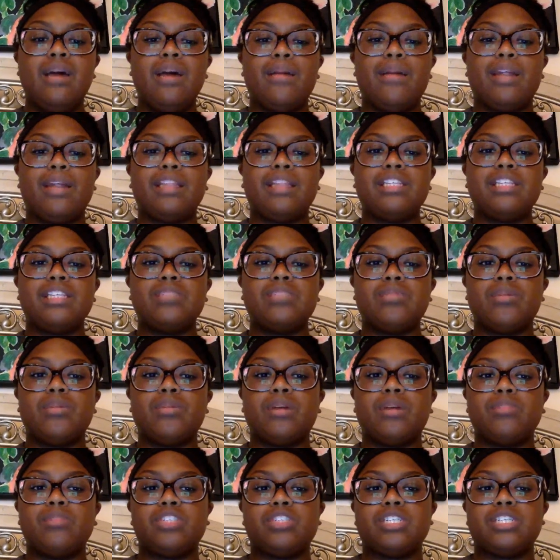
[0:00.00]
But at this
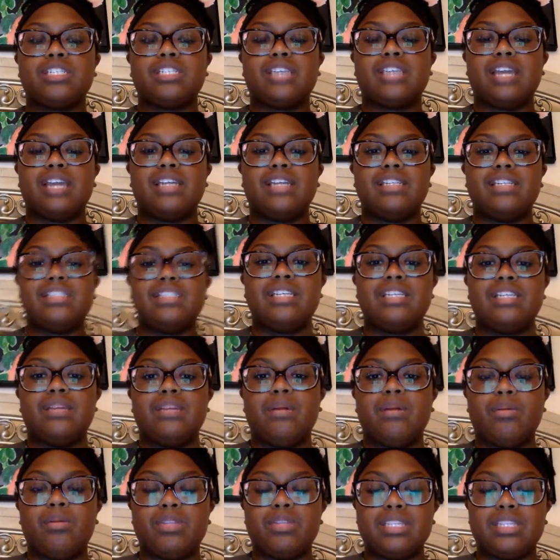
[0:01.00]
moment, I'm just excited to see
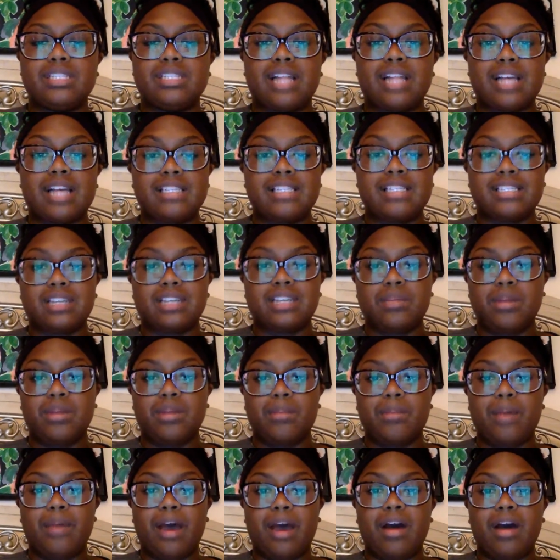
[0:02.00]
about what this class is going to be
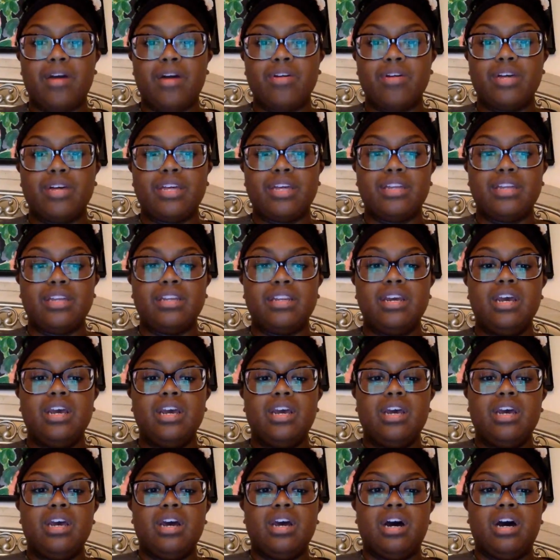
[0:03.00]
about and
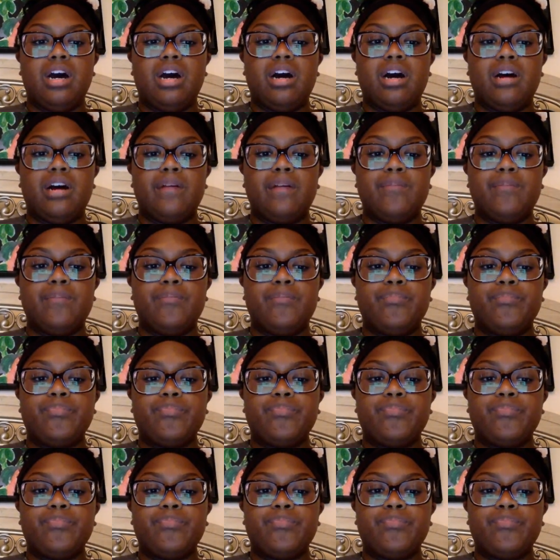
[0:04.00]
um,